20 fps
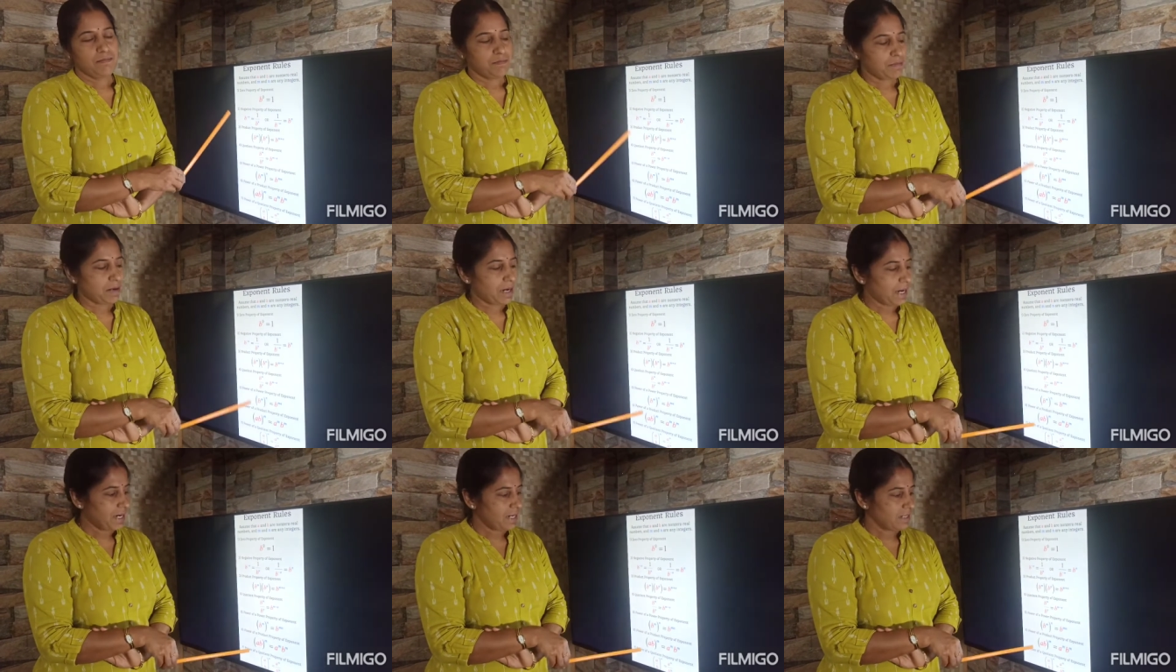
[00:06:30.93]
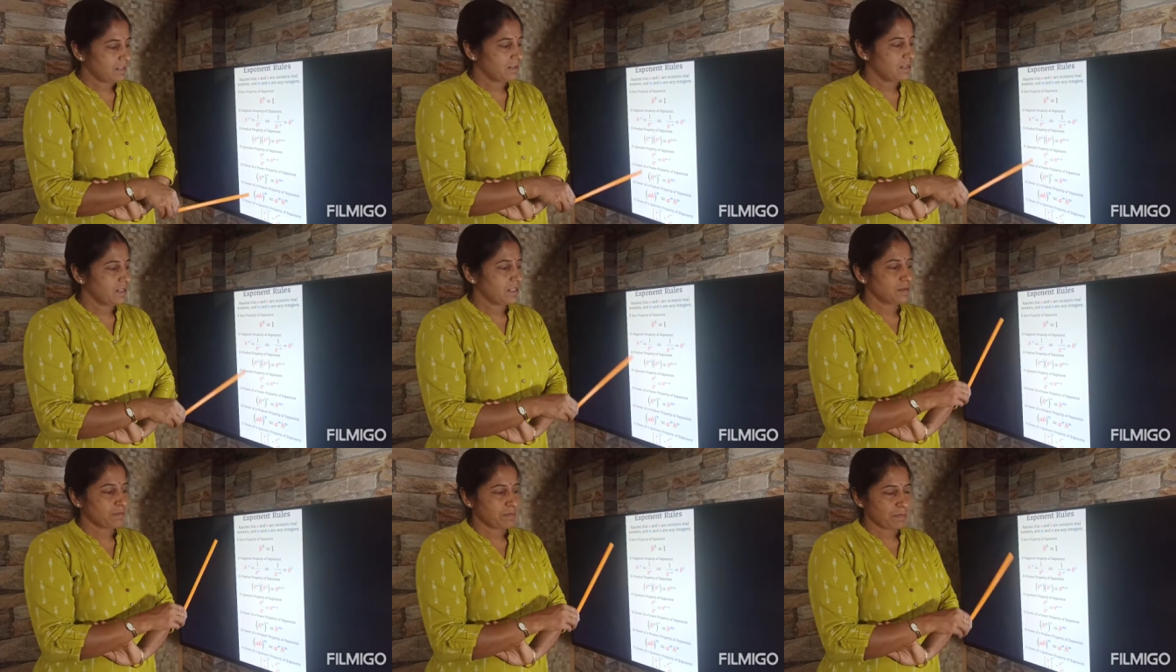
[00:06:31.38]
By
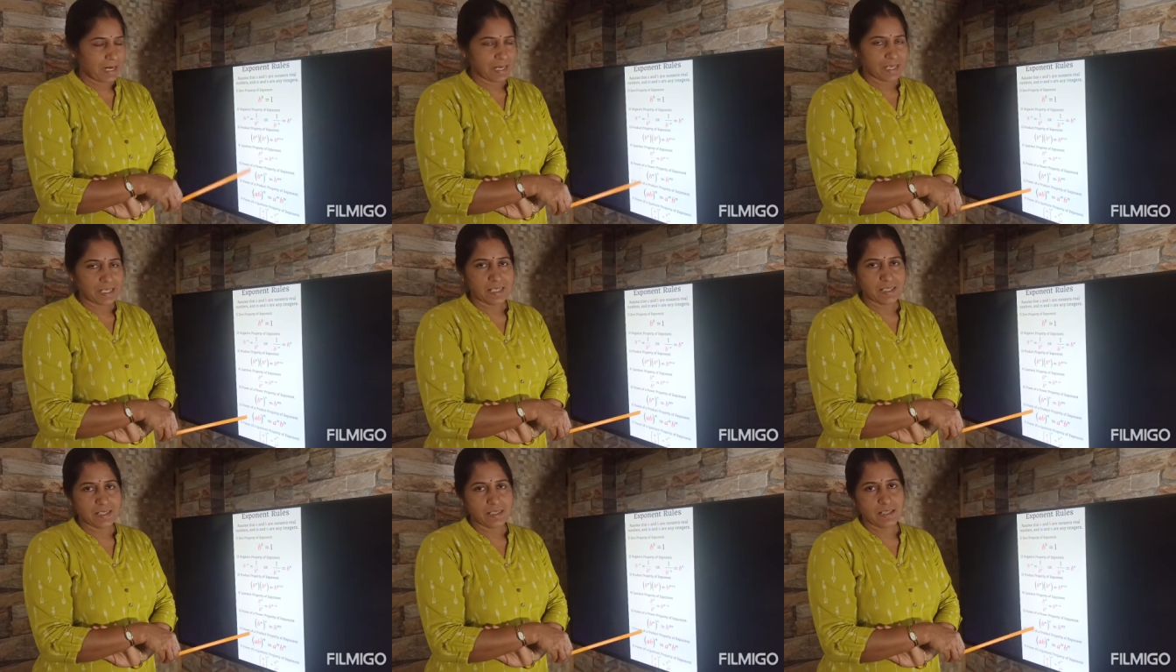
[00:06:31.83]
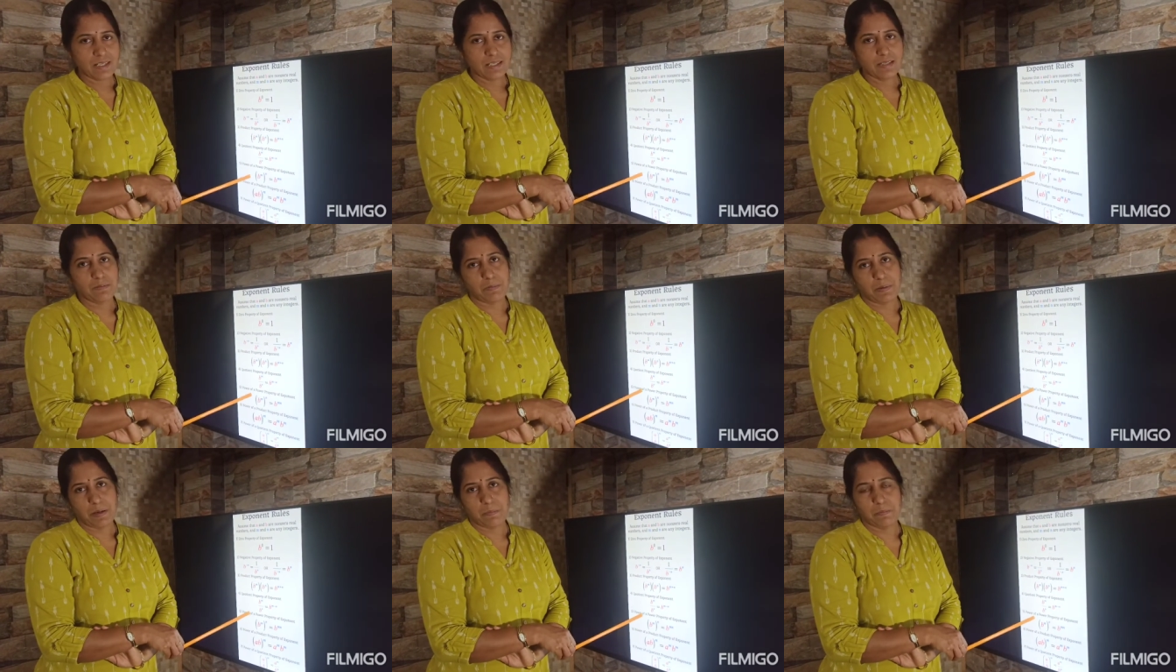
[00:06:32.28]
this, practice
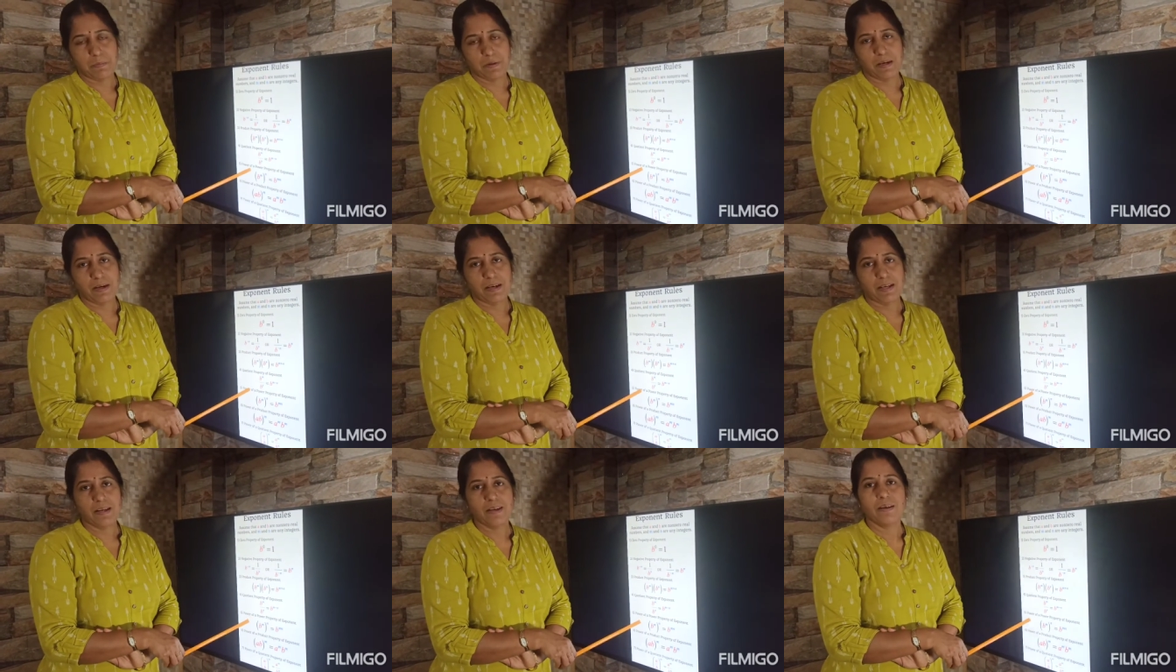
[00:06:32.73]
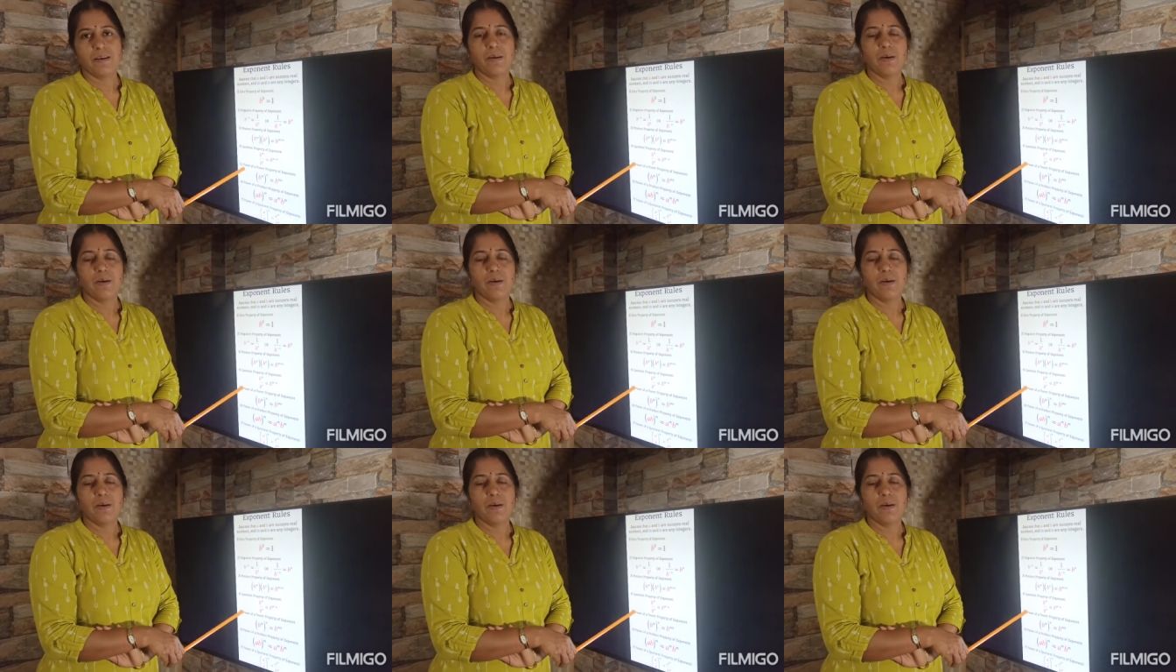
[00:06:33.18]
this properly.